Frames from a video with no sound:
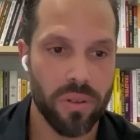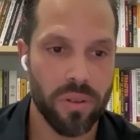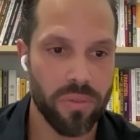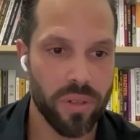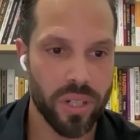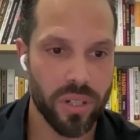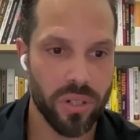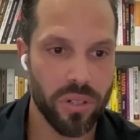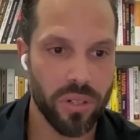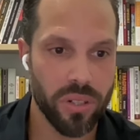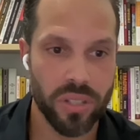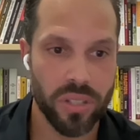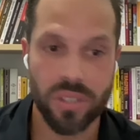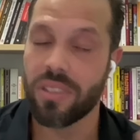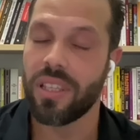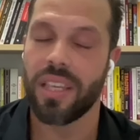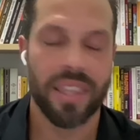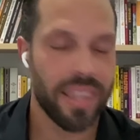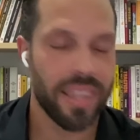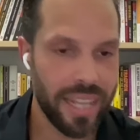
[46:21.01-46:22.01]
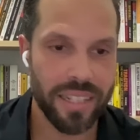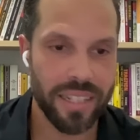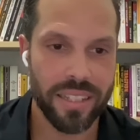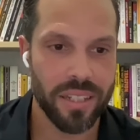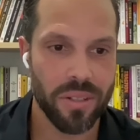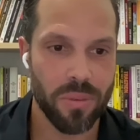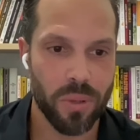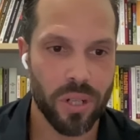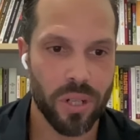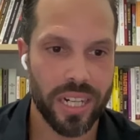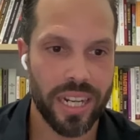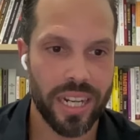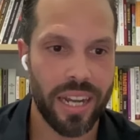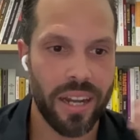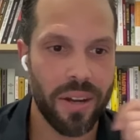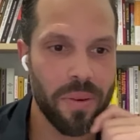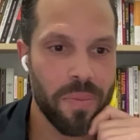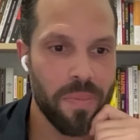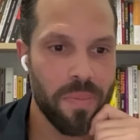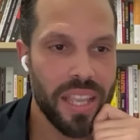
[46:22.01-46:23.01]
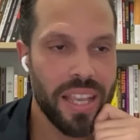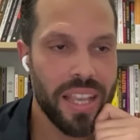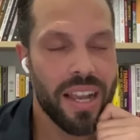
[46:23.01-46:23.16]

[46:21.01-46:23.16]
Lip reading: recruiters that didn't work out.